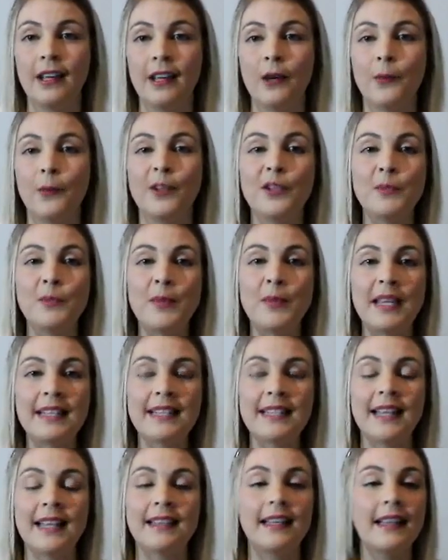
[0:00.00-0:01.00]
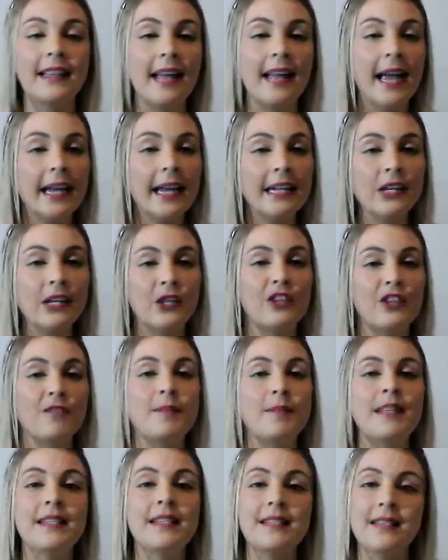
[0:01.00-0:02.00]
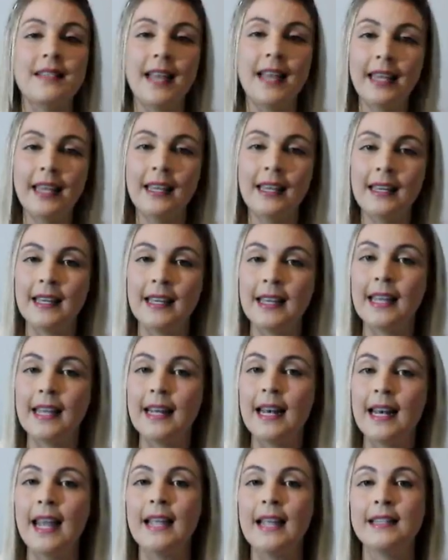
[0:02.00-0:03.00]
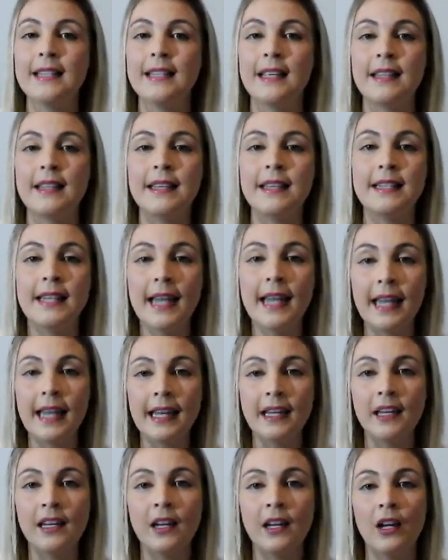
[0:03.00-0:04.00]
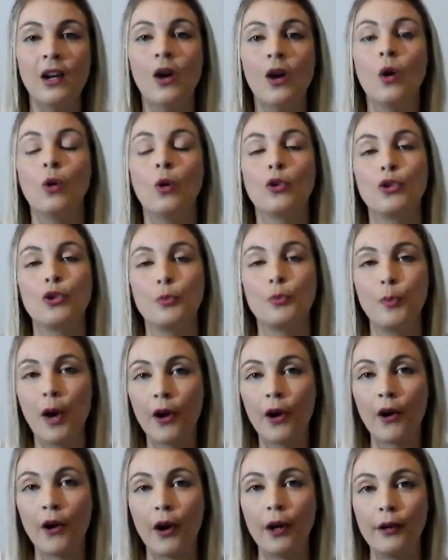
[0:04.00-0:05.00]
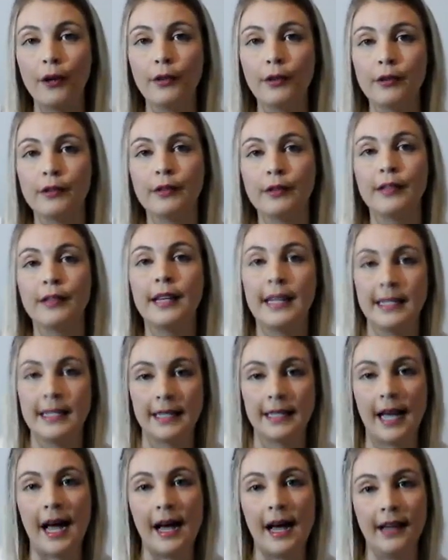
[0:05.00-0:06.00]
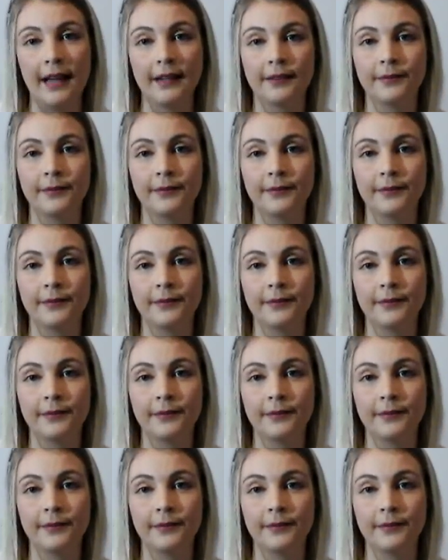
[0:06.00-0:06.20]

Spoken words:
which means that the likelihood of me snacking again later in the day or tomorrow is high.